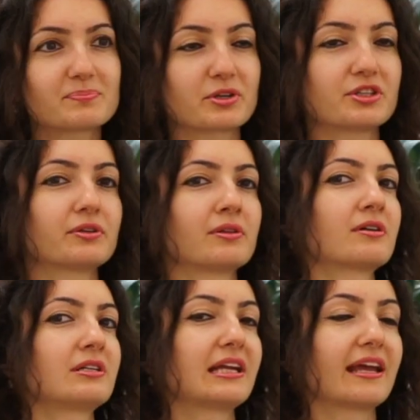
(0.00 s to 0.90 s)

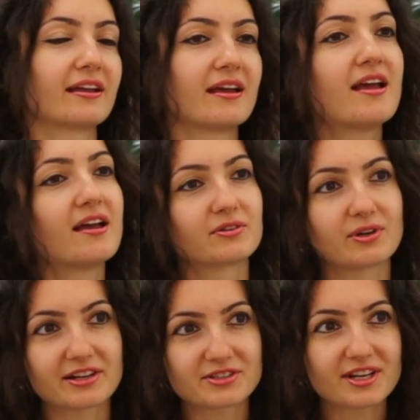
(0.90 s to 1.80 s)
particularly
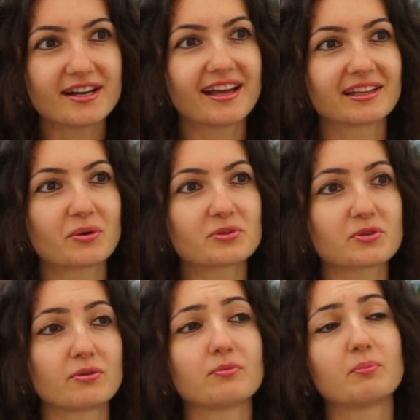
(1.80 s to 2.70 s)
Russia, and
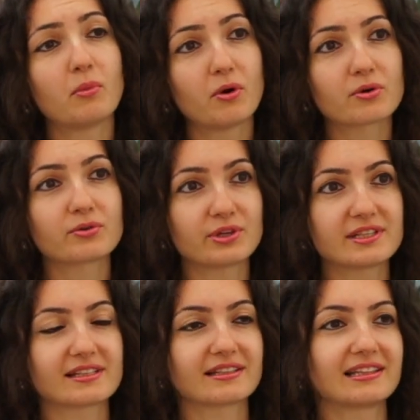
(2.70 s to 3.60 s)
also more
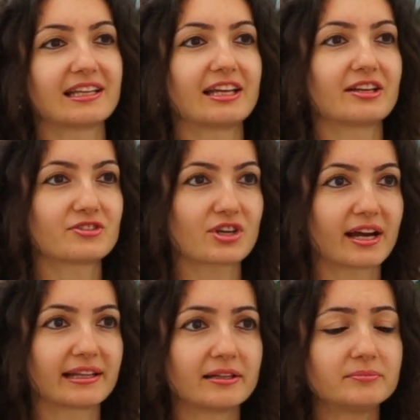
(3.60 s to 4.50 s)
recently
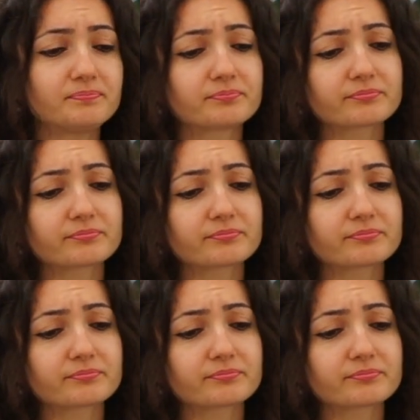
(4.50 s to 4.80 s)
China.